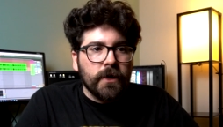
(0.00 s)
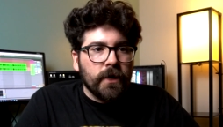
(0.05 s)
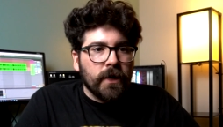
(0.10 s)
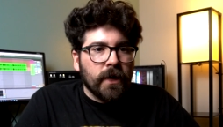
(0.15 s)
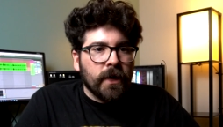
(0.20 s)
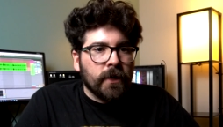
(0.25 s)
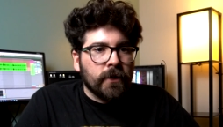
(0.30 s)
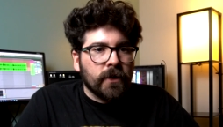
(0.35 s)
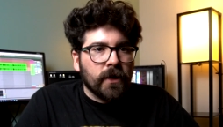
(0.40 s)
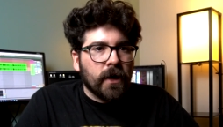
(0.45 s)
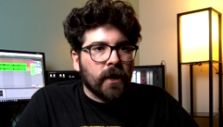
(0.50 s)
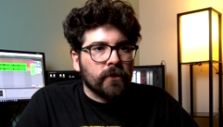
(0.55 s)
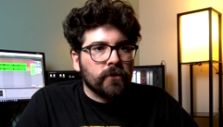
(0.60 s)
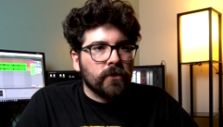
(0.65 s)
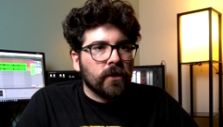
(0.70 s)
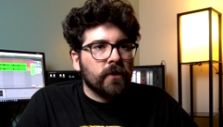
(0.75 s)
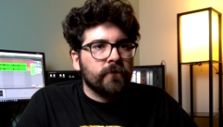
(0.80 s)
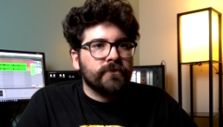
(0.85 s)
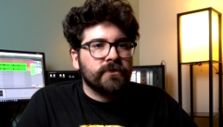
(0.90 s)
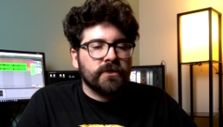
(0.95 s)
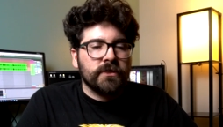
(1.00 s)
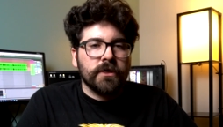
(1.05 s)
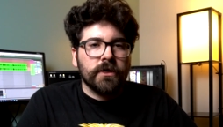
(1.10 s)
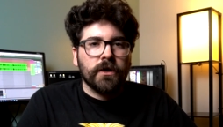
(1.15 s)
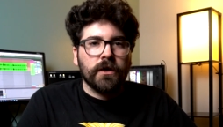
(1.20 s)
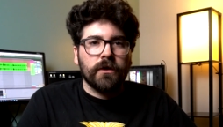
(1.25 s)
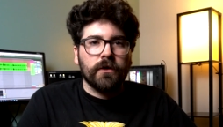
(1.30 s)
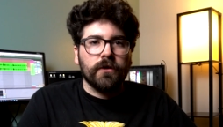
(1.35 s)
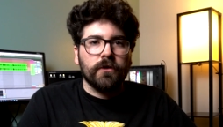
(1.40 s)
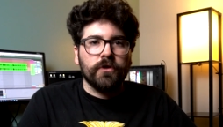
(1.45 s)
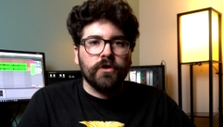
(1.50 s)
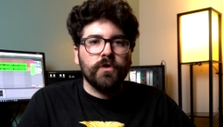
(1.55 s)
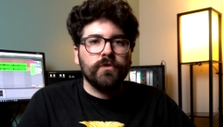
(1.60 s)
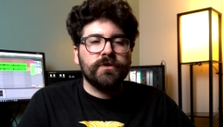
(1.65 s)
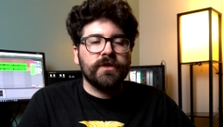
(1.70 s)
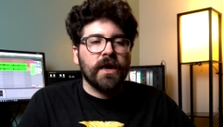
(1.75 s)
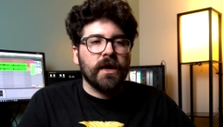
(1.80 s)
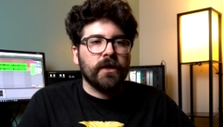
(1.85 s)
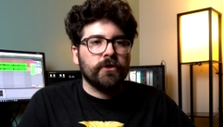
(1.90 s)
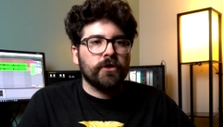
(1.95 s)
And I love seeing new
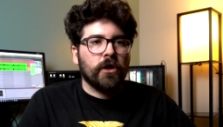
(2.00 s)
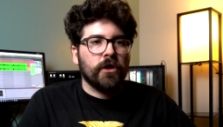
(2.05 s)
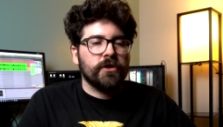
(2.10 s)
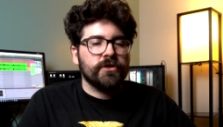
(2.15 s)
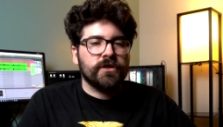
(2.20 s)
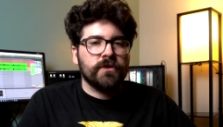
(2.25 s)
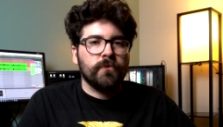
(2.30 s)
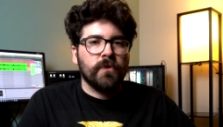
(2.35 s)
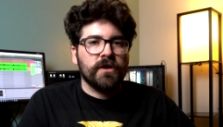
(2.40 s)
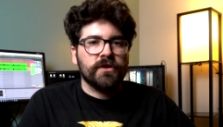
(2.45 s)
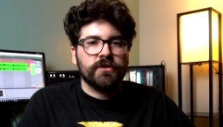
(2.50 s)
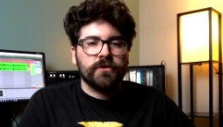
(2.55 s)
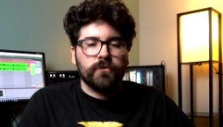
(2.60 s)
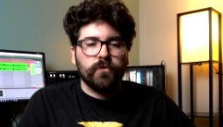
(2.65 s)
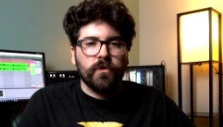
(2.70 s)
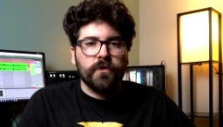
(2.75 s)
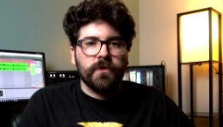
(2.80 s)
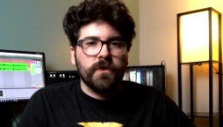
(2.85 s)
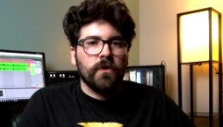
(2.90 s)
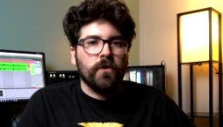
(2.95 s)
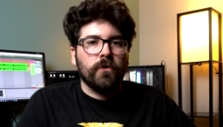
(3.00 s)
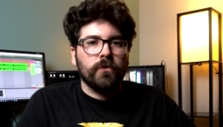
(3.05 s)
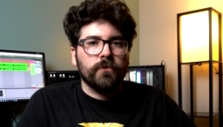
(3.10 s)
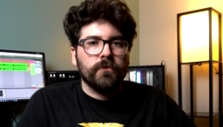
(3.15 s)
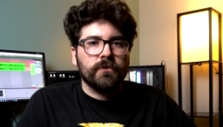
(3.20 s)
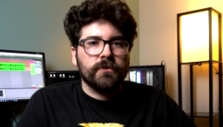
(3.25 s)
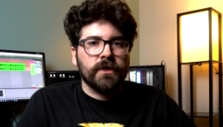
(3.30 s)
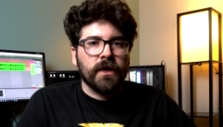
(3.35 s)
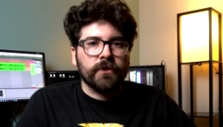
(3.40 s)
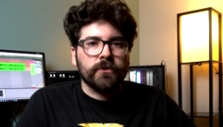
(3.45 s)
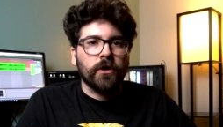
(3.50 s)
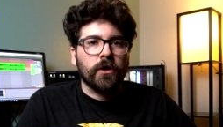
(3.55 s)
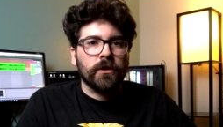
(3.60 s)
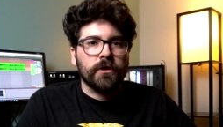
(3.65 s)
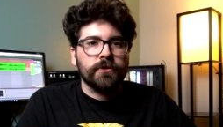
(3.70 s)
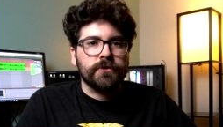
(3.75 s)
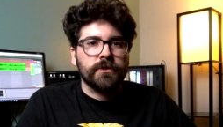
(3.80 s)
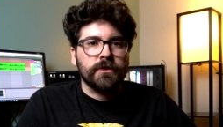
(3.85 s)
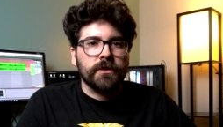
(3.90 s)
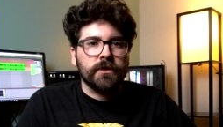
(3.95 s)
technology mesh with the old
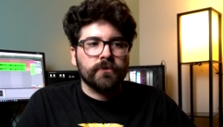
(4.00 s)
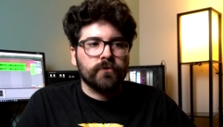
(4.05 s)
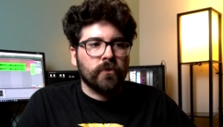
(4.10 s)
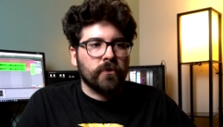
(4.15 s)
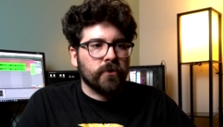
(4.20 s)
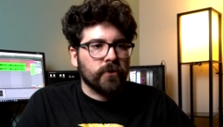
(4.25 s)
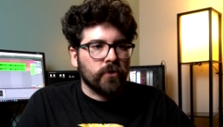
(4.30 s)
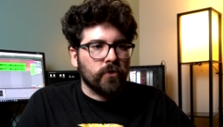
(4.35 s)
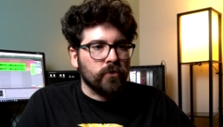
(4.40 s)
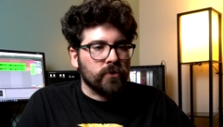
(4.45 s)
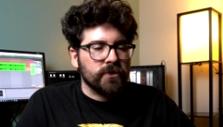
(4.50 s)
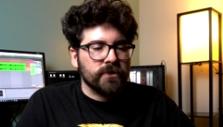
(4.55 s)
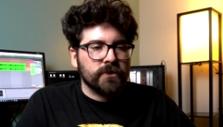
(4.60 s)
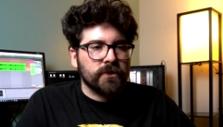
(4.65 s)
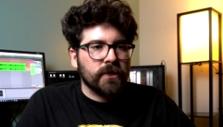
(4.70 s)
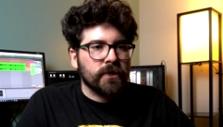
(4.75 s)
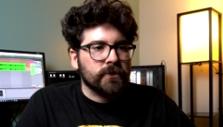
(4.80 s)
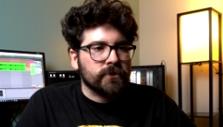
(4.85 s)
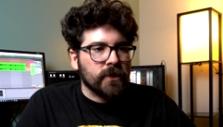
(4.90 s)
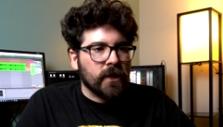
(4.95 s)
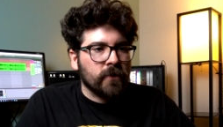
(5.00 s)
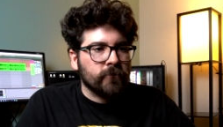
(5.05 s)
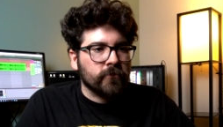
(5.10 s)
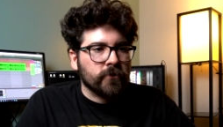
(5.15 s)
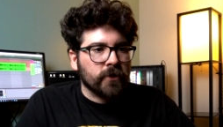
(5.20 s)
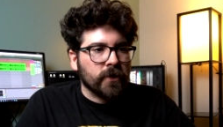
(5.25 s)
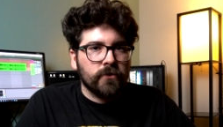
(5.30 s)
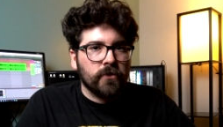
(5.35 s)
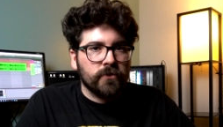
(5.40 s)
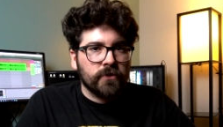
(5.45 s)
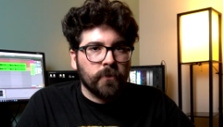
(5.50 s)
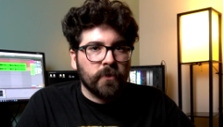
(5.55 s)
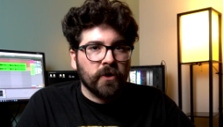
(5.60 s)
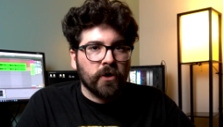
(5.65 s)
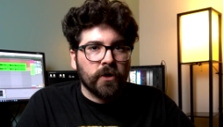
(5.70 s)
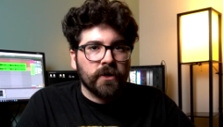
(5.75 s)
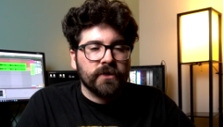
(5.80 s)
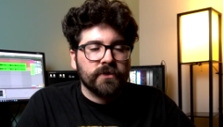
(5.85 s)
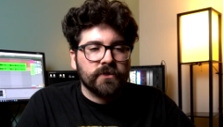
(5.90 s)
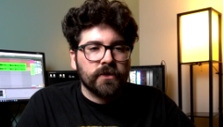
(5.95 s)
technology. It's one of the coolest things ever. To be
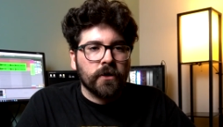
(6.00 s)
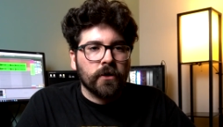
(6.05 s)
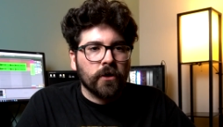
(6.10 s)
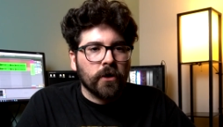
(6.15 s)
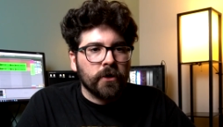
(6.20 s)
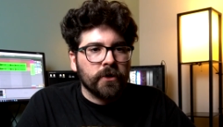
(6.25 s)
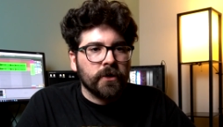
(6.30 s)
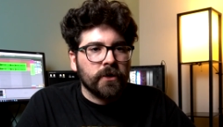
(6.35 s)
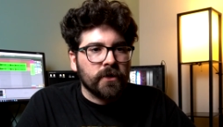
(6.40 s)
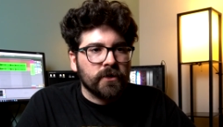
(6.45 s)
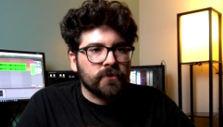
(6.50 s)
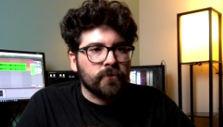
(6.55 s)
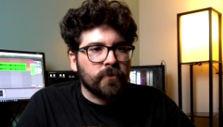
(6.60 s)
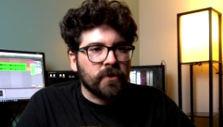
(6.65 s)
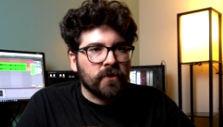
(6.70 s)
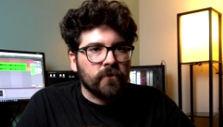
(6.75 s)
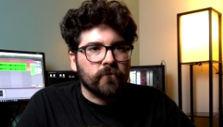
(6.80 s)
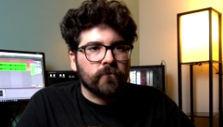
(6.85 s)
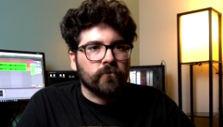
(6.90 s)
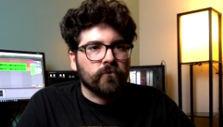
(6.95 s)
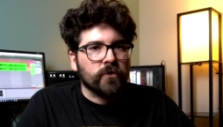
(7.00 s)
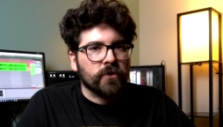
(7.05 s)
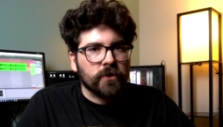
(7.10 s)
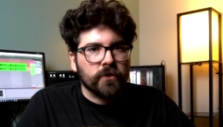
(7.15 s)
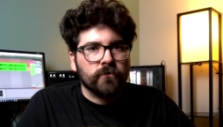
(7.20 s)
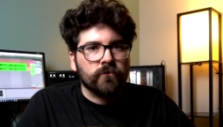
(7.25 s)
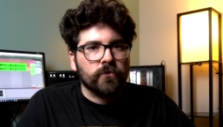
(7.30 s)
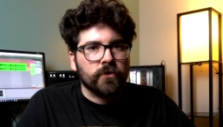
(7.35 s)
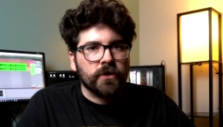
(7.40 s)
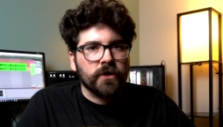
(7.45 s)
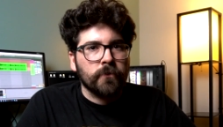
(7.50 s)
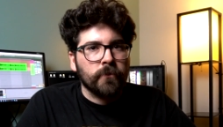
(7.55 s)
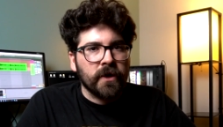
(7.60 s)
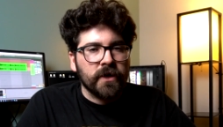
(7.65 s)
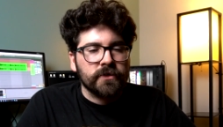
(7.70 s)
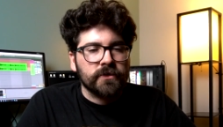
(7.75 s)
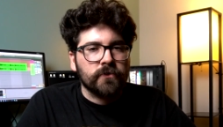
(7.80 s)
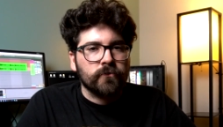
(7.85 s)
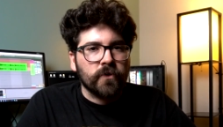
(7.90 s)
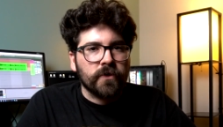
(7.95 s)
honest, Terraonion has been really, really
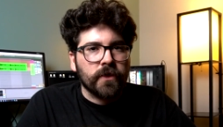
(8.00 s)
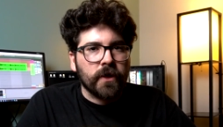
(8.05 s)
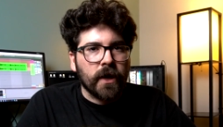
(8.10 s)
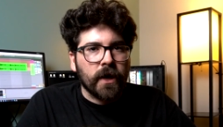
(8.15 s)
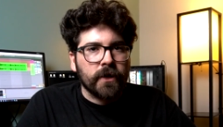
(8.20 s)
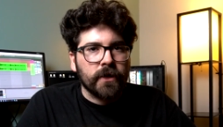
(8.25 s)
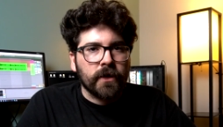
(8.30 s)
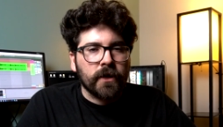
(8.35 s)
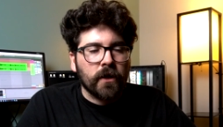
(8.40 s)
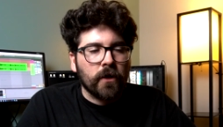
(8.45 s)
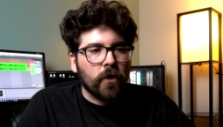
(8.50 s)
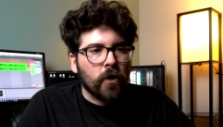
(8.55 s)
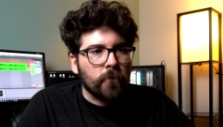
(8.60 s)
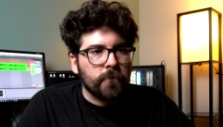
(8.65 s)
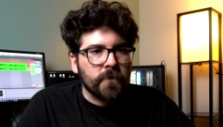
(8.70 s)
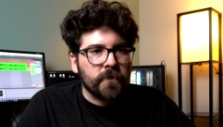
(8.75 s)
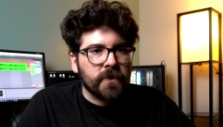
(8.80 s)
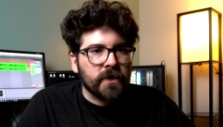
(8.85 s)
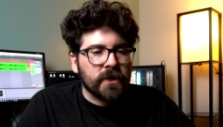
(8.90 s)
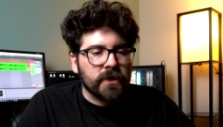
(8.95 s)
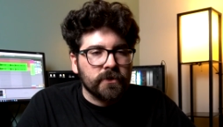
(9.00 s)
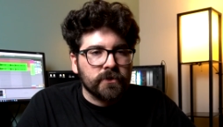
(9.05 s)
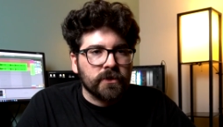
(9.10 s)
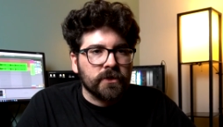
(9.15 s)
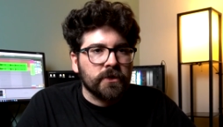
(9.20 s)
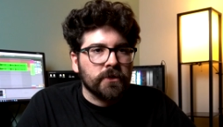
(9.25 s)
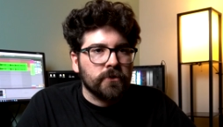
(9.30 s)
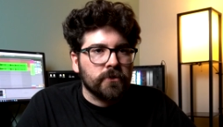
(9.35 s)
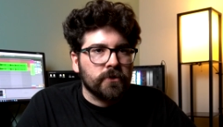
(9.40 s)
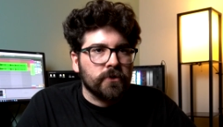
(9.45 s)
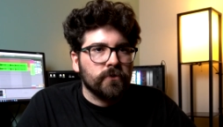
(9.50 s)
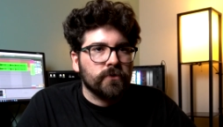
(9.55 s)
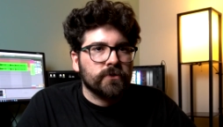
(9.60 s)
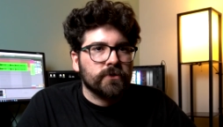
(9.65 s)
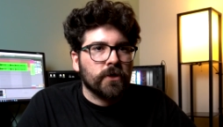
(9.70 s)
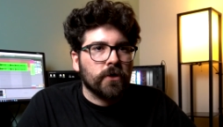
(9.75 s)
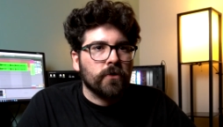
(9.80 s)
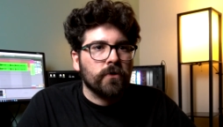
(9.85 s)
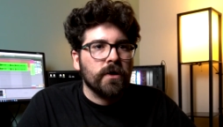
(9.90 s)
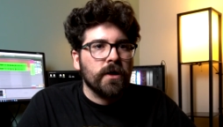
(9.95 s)
amazing with that, and I hope that they continue to do
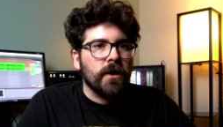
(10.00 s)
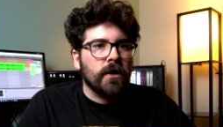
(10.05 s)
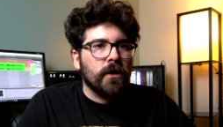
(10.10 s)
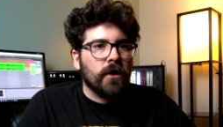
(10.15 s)
so.